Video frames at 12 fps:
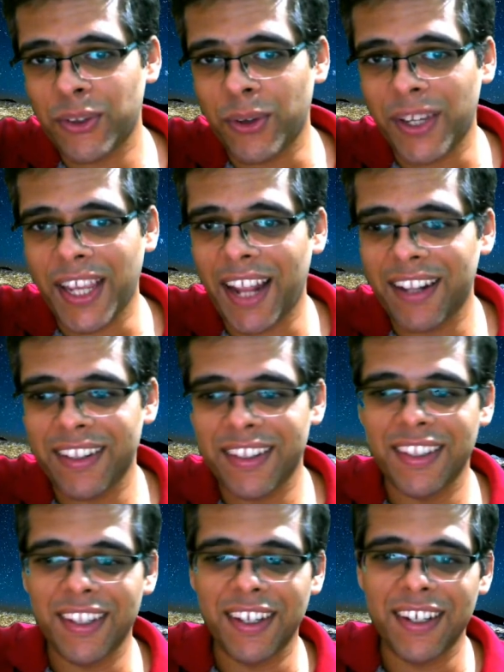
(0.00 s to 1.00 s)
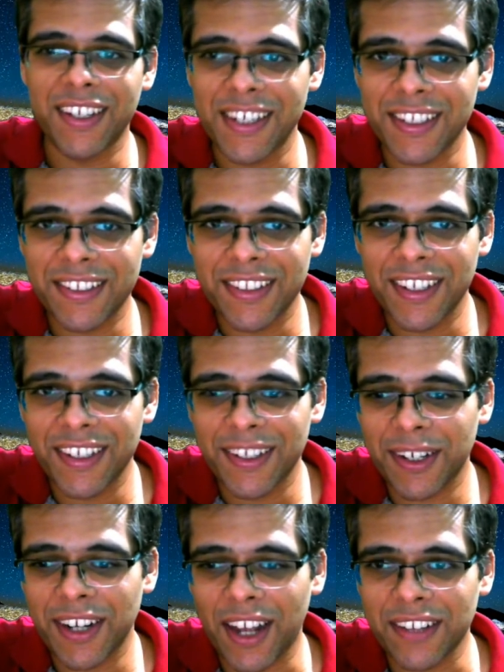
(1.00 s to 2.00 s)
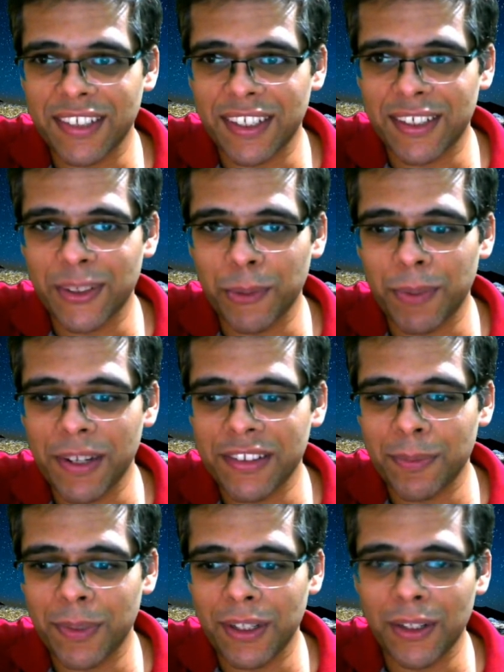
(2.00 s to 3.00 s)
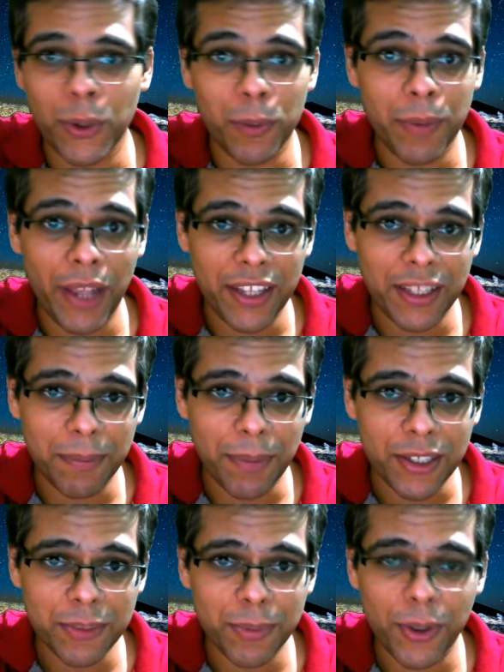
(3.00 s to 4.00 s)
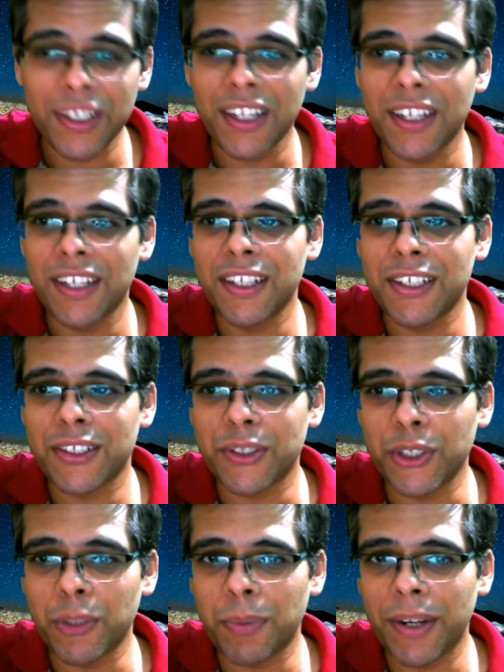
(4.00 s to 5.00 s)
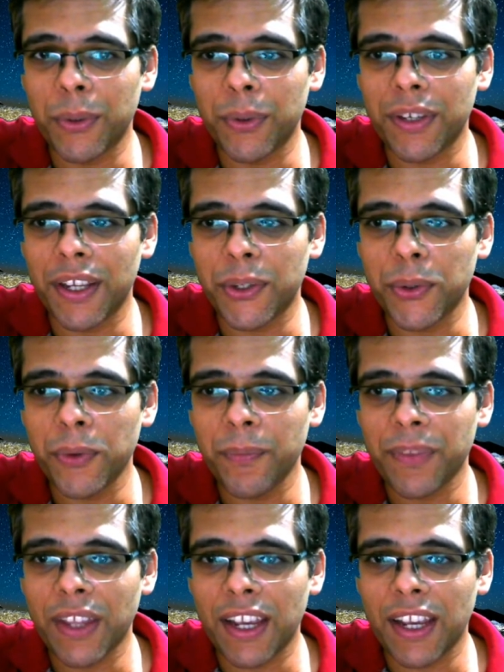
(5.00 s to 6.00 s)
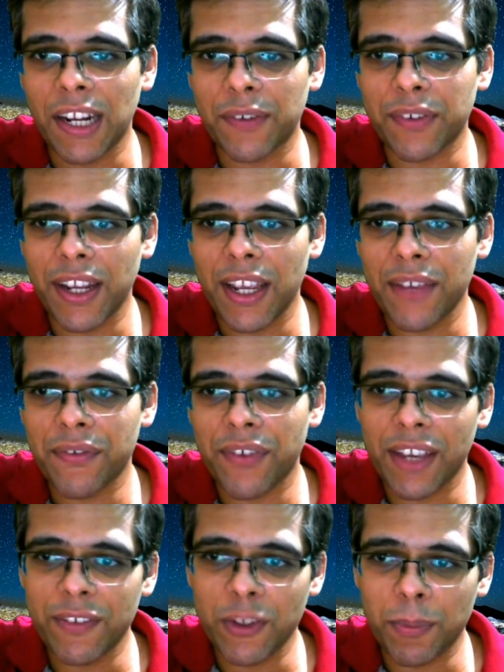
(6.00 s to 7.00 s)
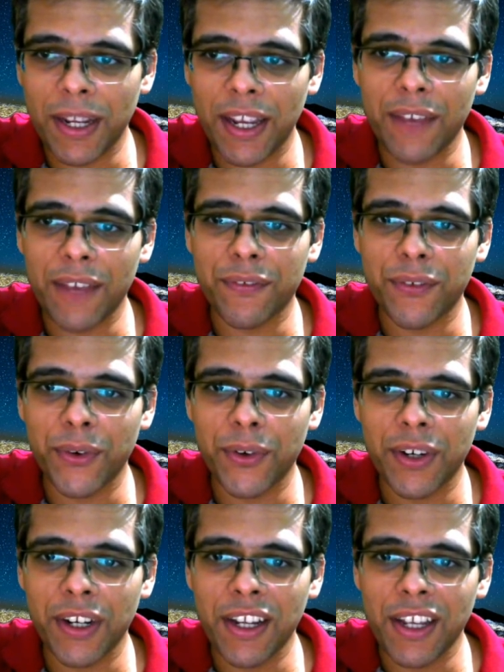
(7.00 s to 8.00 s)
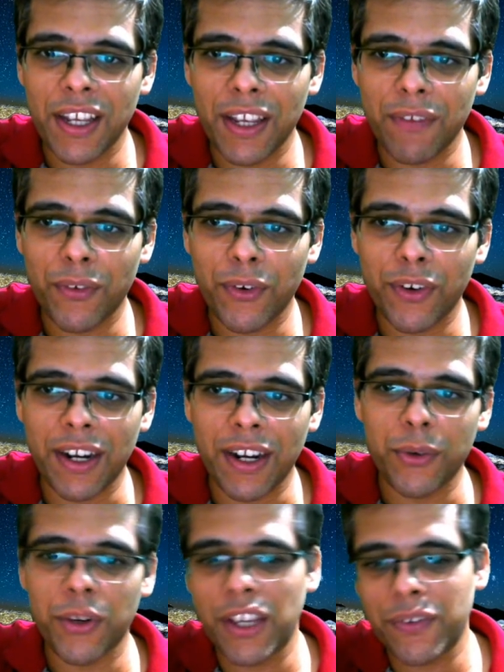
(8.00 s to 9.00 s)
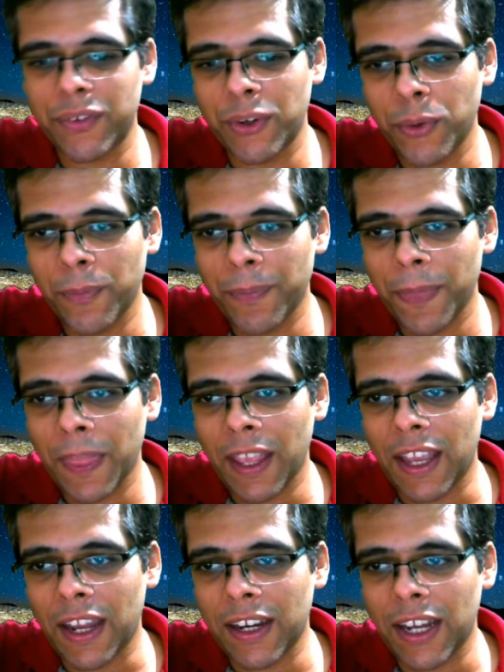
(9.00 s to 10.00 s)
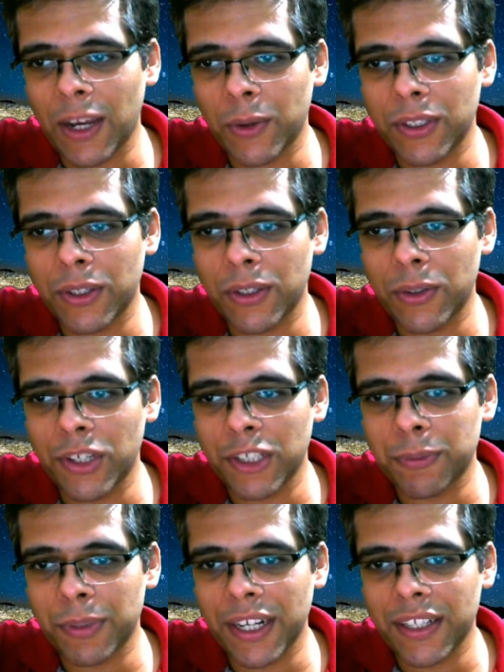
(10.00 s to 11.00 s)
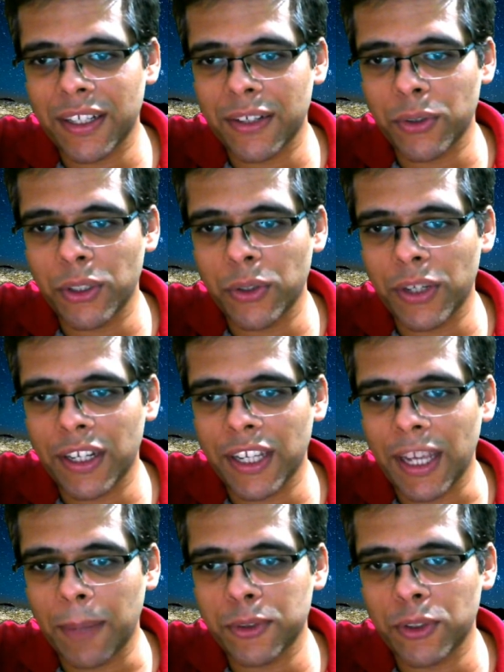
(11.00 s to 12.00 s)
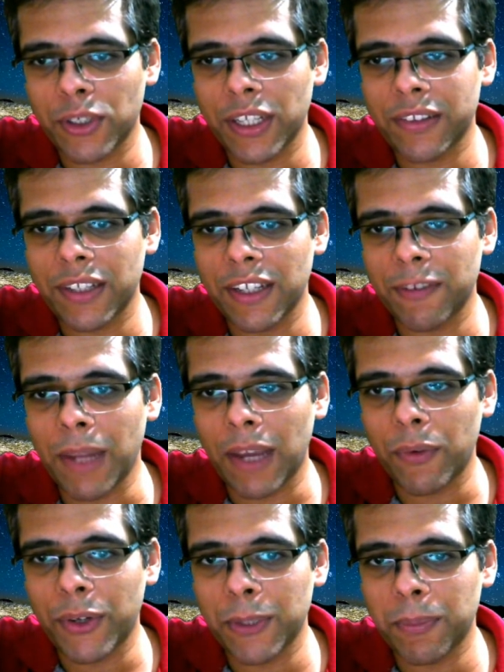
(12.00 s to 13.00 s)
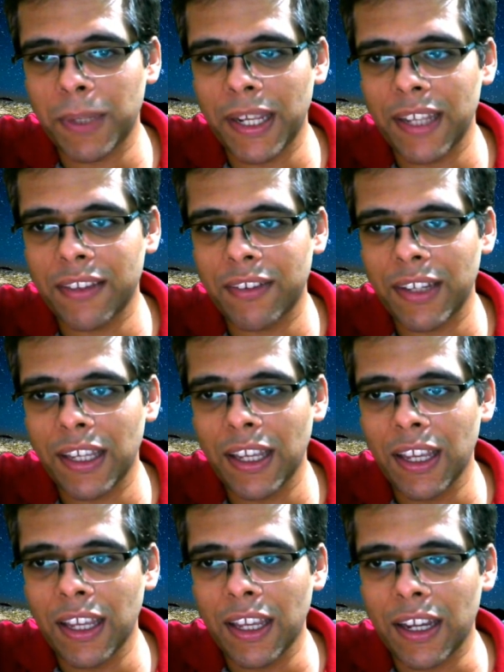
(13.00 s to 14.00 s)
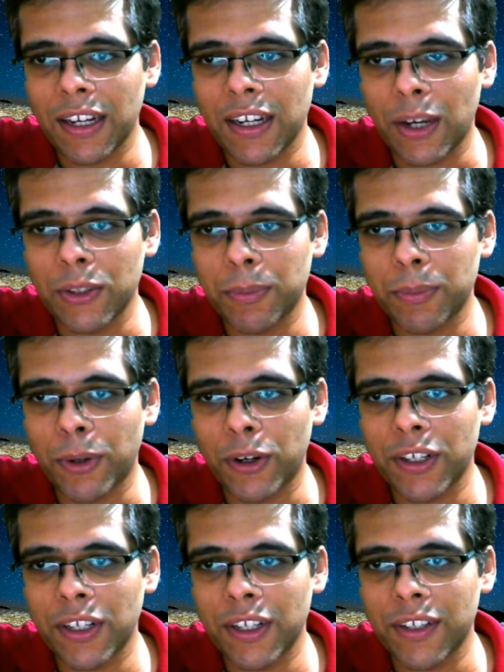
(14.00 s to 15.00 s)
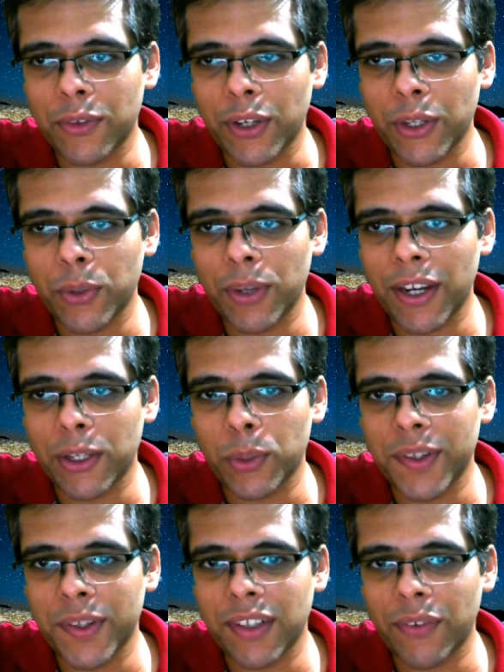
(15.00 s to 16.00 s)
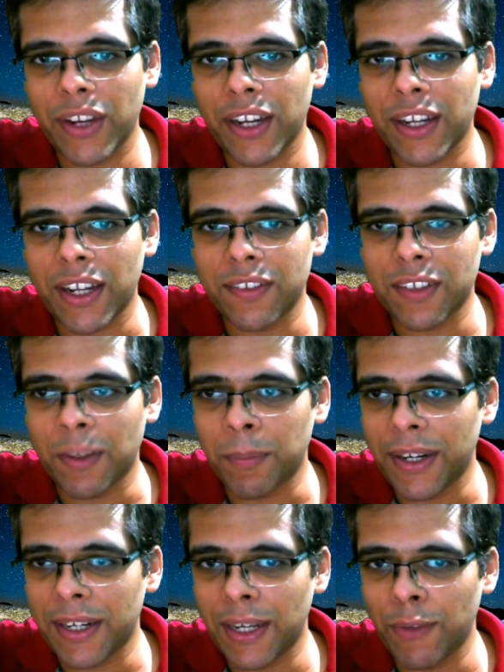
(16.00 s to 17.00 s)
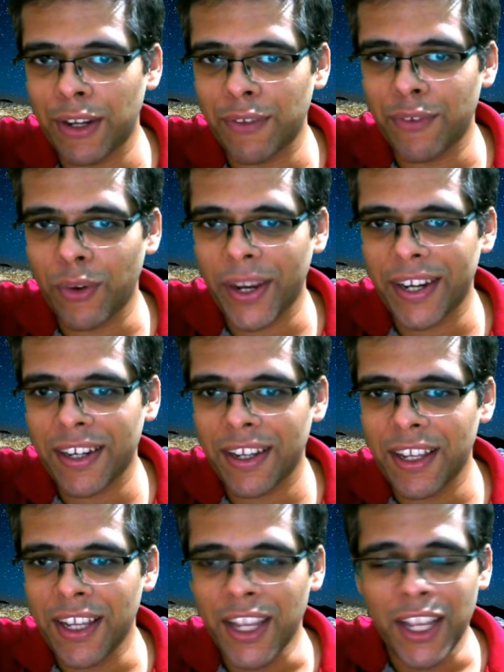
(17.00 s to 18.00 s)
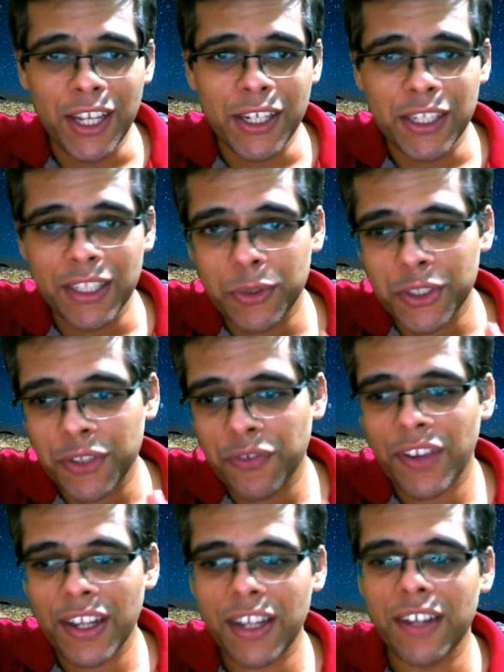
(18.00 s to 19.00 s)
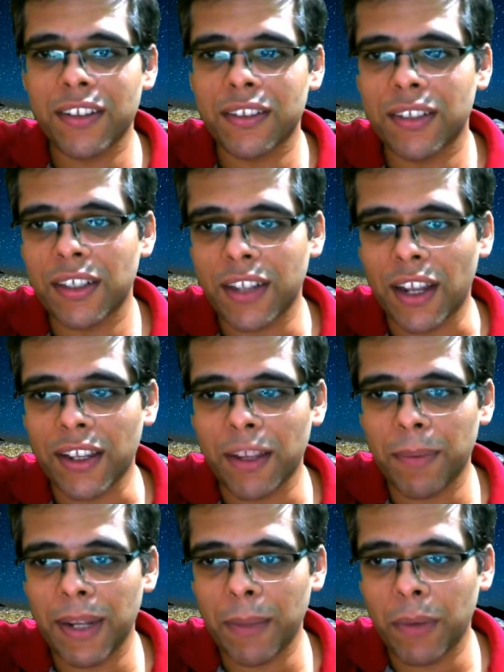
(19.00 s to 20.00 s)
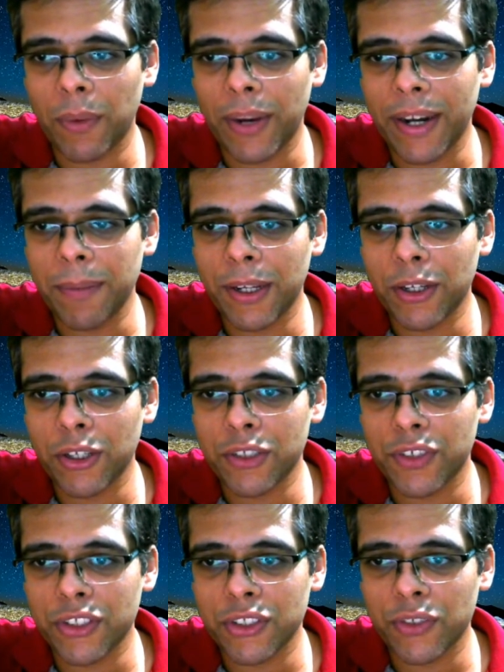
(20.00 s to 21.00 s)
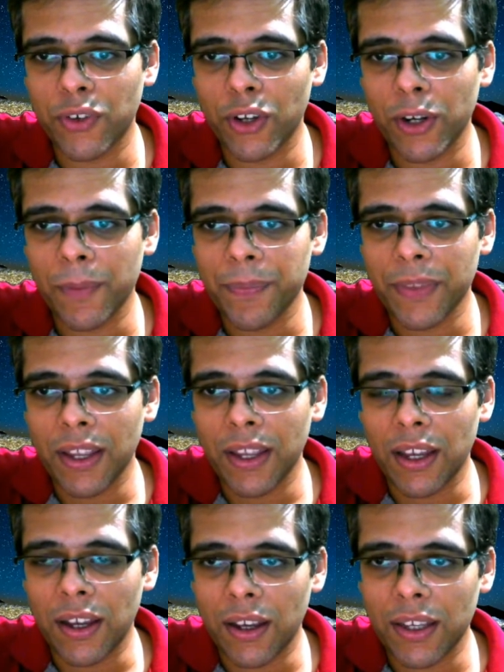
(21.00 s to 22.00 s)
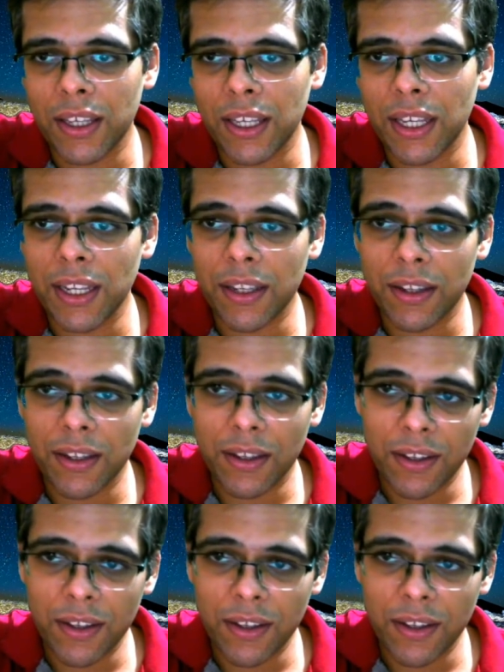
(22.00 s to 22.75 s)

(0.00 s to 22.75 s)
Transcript: So again, it's the classic rook principle, rook behind the passed pawn. So you play rook e2, and after a5 you play f4, a4, and rook f2, and now the rook is protected, so you can capture on a3 if black were to play a3, and now the pawn is going to head towards f8, and it's completely winning for white. This was a very interesting attacking play by white, because first of all, he